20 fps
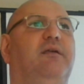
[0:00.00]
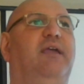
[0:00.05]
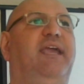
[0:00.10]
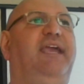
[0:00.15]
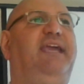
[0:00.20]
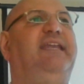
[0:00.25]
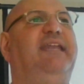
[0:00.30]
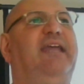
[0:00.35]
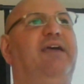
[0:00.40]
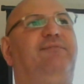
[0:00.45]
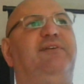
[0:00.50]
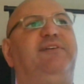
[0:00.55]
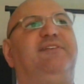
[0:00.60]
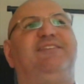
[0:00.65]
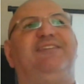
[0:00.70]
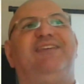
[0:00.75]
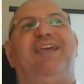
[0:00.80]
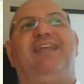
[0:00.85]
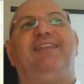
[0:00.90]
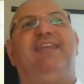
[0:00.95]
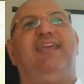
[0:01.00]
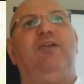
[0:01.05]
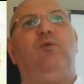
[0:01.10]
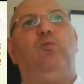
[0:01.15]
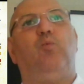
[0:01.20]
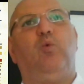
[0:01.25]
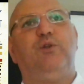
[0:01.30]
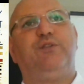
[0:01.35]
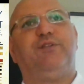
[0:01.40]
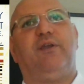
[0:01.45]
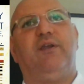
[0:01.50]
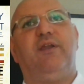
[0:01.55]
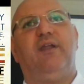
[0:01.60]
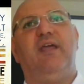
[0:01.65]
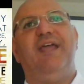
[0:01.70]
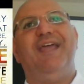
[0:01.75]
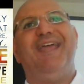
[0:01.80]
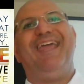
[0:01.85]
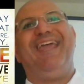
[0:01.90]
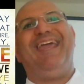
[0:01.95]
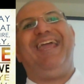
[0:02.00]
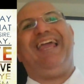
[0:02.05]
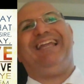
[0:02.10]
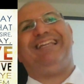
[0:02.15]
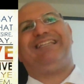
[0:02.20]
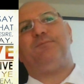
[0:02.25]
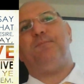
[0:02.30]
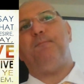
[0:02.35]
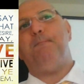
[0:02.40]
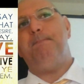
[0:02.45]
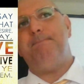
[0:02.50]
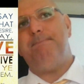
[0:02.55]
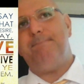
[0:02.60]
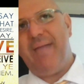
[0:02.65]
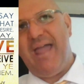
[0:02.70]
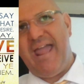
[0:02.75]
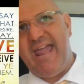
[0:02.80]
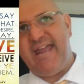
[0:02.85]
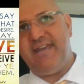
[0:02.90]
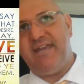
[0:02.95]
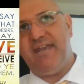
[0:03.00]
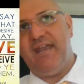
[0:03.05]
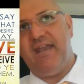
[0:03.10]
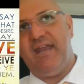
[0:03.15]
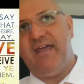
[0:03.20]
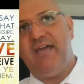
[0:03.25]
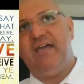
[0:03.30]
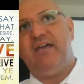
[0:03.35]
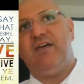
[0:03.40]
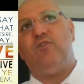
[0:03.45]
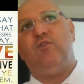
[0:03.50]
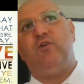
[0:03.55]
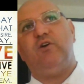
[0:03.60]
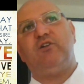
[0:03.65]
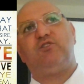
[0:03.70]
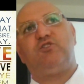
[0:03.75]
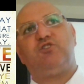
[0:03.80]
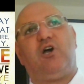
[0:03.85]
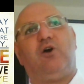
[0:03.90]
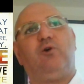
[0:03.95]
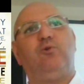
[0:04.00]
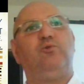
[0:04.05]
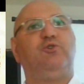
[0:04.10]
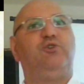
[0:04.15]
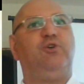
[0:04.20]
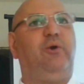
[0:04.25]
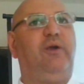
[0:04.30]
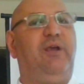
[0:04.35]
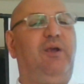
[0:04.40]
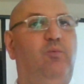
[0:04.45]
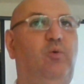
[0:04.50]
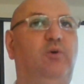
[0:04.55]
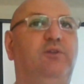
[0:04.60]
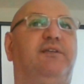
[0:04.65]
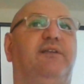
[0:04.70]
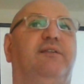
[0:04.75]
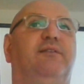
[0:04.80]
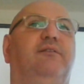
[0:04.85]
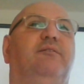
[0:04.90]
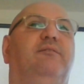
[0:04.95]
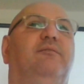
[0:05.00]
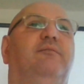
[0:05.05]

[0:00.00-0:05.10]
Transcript: He never said he wouldn't. It's men that told you he wouldn't.